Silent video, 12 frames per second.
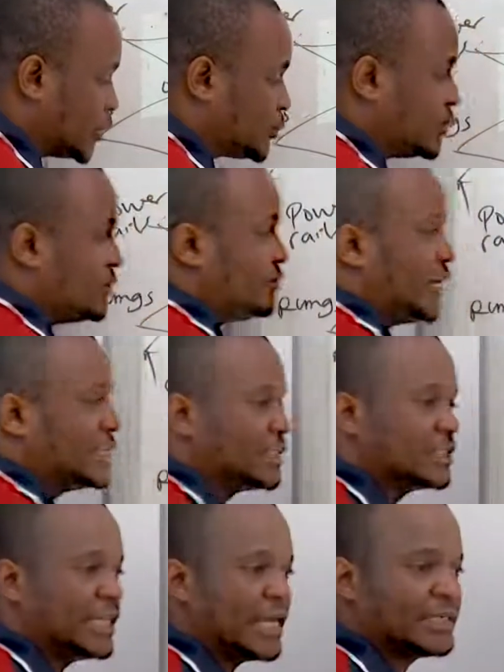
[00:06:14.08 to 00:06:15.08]
output
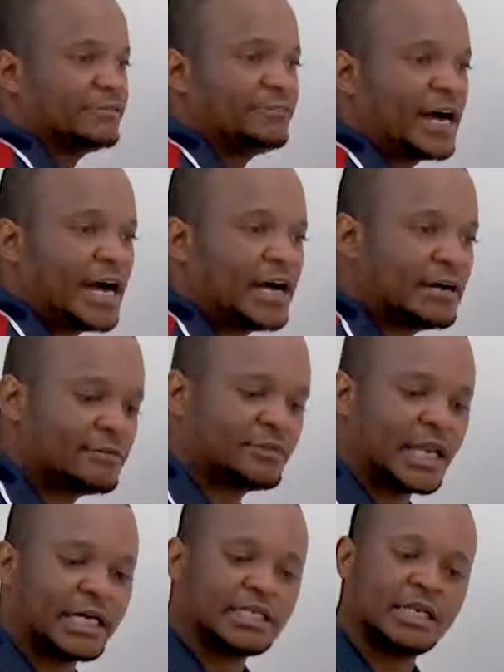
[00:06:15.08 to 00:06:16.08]
devices like the valve,
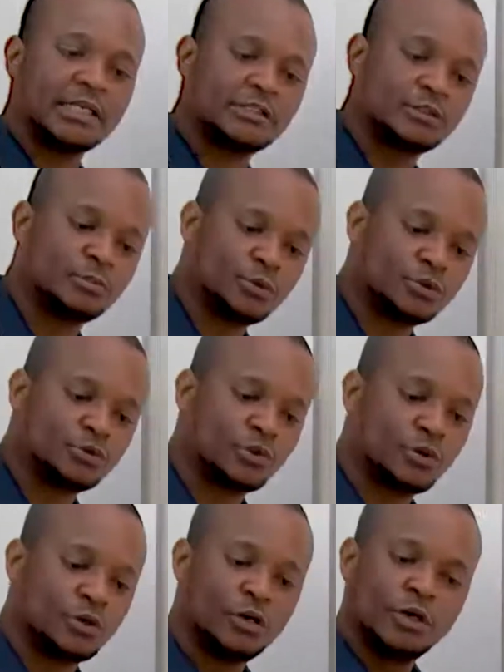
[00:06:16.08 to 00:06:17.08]
like the electric
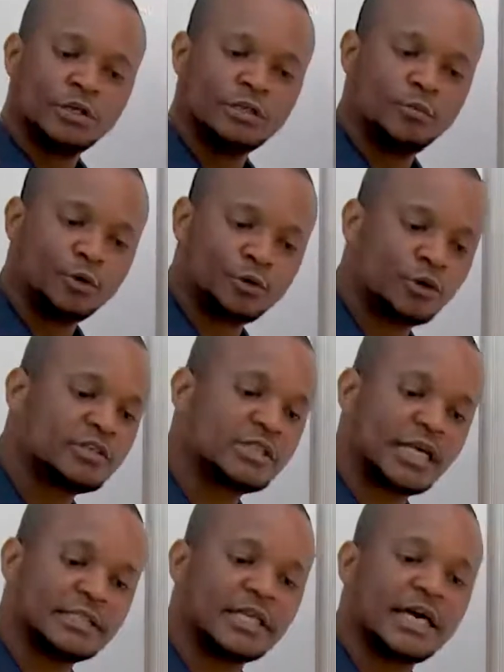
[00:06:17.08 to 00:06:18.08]
motor, the motor
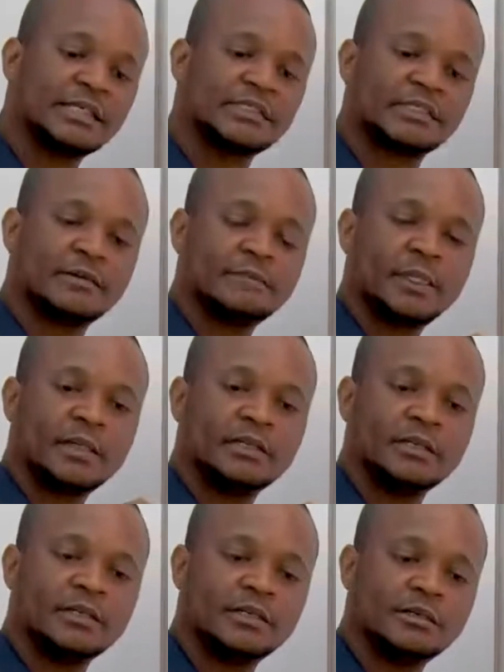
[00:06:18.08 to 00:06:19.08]
starters,
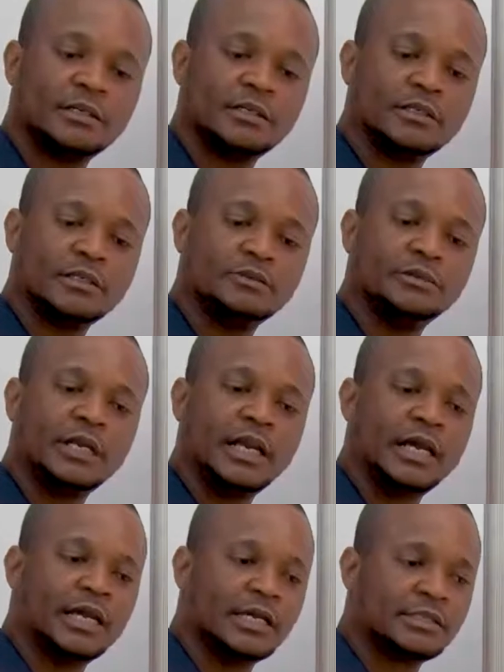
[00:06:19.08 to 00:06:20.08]
the
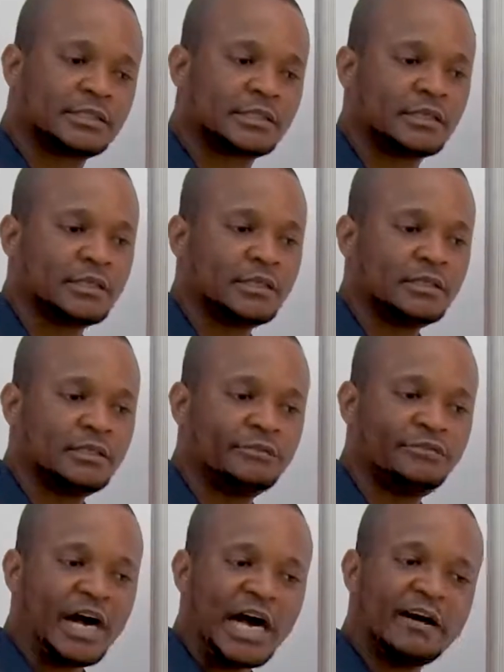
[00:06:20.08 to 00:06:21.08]
relays, the
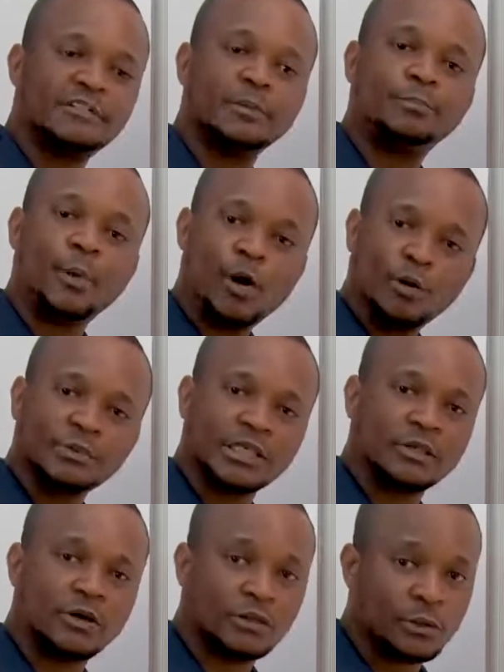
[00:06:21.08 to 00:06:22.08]
valve, the pumps,
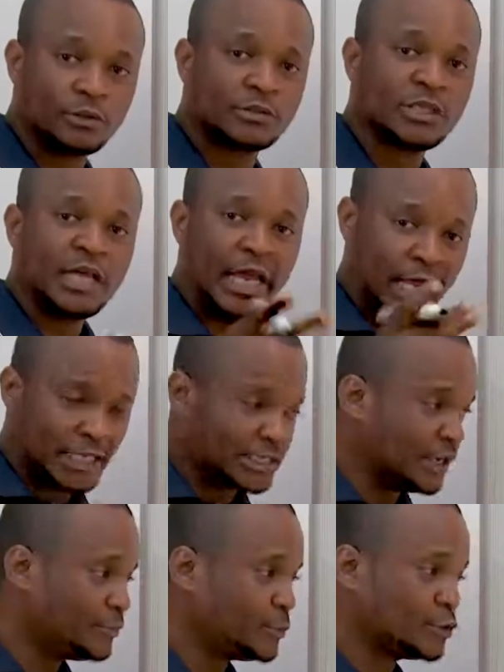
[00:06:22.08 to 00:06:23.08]
and all those
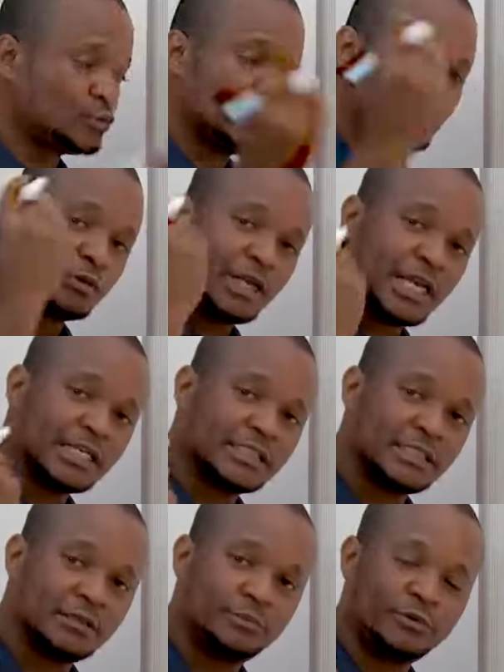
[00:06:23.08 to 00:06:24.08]
examples which we learned
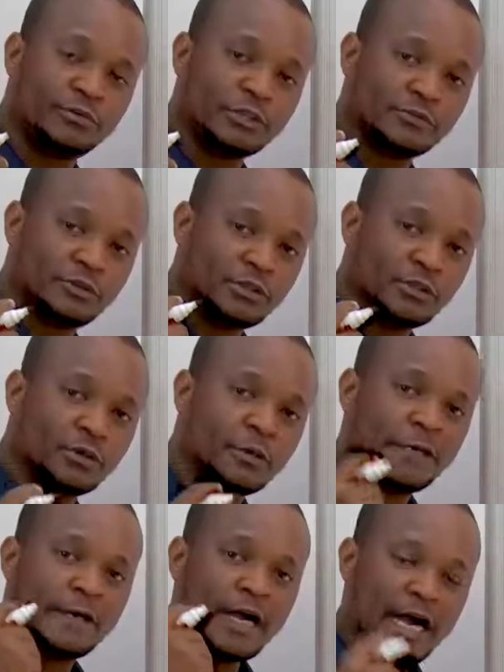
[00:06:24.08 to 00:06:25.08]
in the previous video
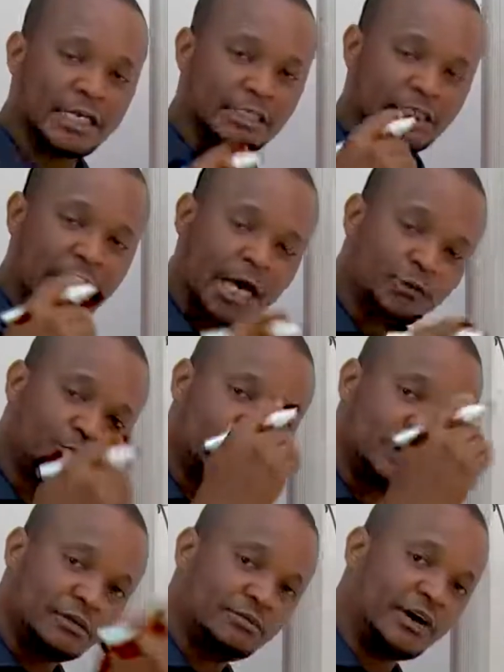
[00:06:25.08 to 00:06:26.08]
as an
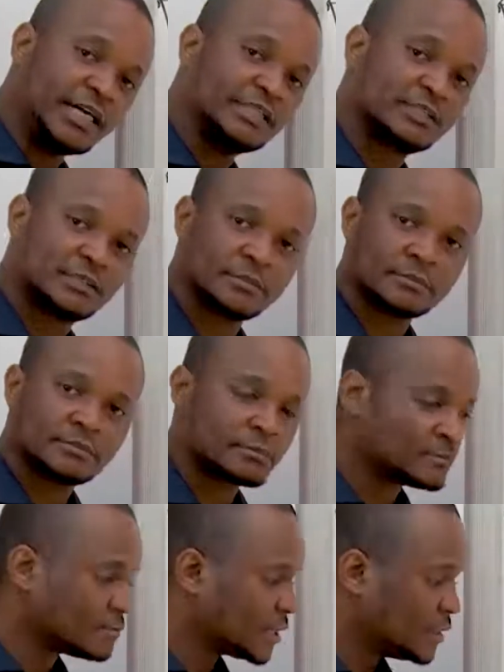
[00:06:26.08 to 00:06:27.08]
output device,
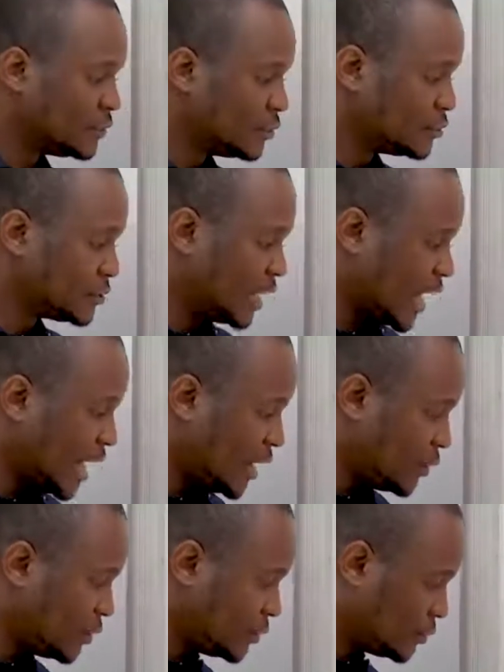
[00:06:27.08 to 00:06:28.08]
those
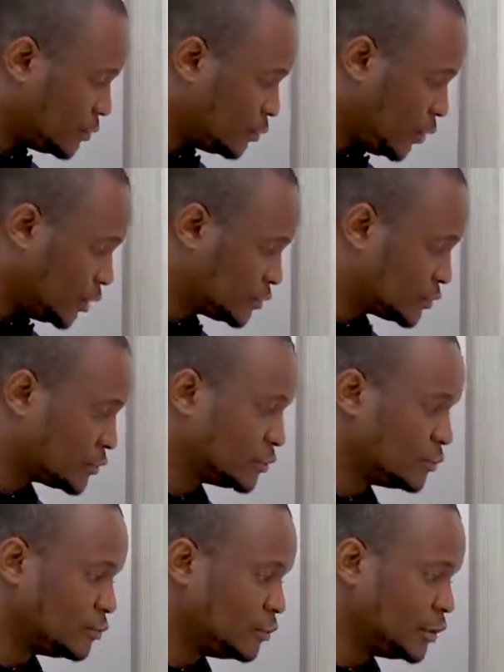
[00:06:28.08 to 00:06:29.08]
are what
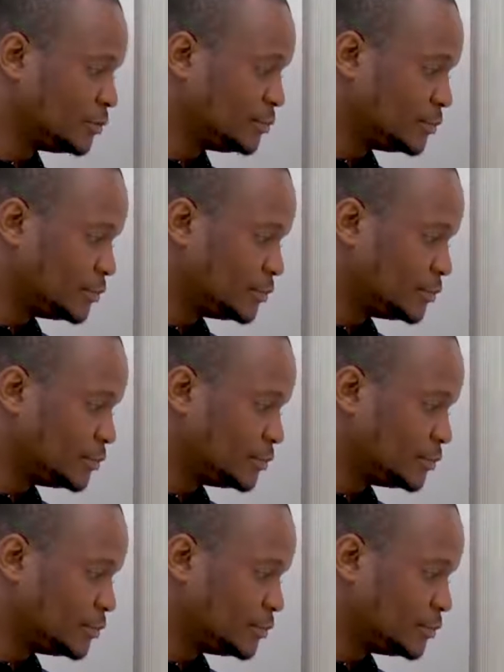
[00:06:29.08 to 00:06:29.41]
will